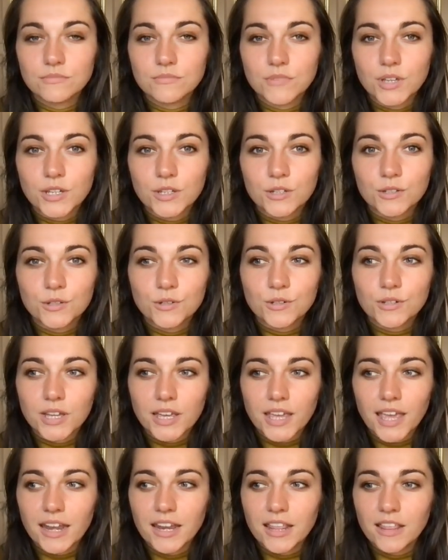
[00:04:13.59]
It could look
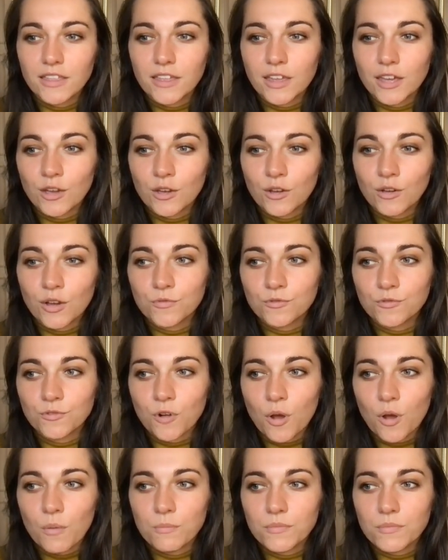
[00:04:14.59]
like anything
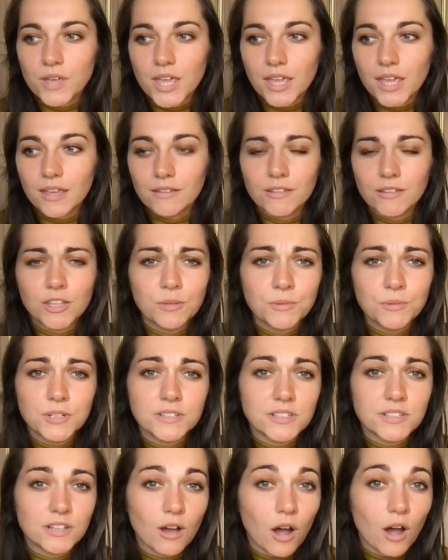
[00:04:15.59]
from a
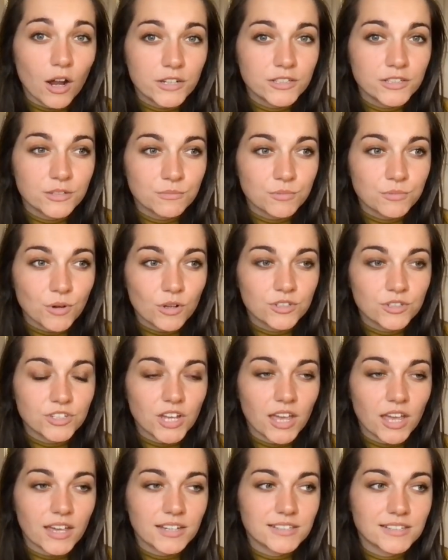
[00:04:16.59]
community garden
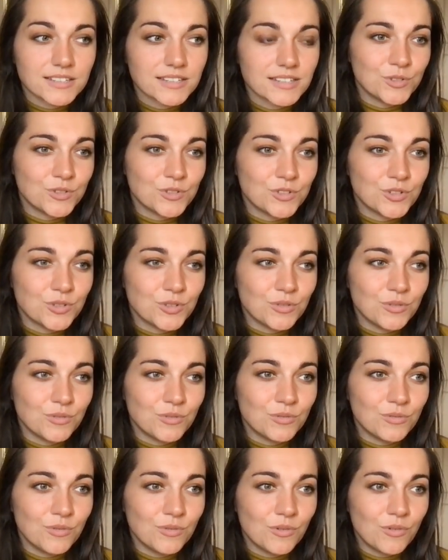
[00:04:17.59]
project
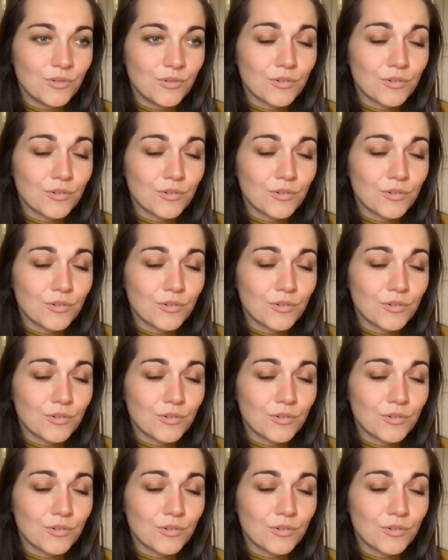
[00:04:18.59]
to